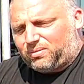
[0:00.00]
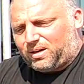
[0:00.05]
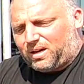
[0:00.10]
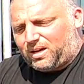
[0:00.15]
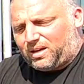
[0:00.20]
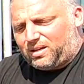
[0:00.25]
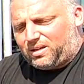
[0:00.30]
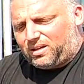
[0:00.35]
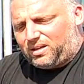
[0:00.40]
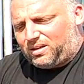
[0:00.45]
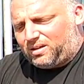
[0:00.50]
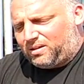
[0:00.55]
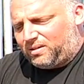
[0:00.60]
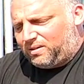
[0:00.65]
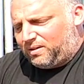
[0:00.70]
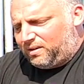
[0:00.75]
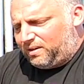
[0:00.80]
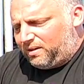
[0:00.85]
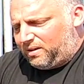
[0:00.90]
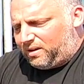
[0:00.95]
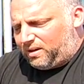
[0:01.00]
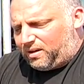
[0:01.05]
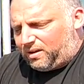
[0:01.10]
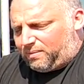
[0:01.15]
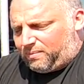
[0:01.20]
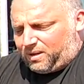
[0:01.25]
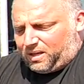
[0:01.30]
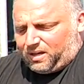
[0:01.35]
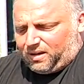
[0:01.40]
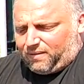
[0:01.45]
riding.
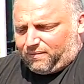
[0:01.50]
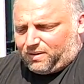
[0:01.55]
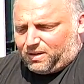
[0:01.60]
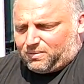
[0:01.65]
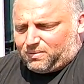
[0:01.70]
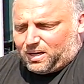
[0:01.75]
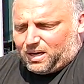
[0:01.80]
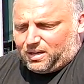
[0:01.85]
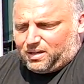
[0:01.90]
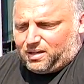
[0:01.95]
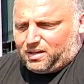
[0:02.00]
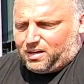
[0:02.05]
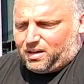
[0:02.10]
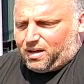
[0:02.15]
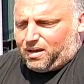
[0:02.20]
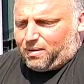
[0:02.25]
Um, and I've been riding a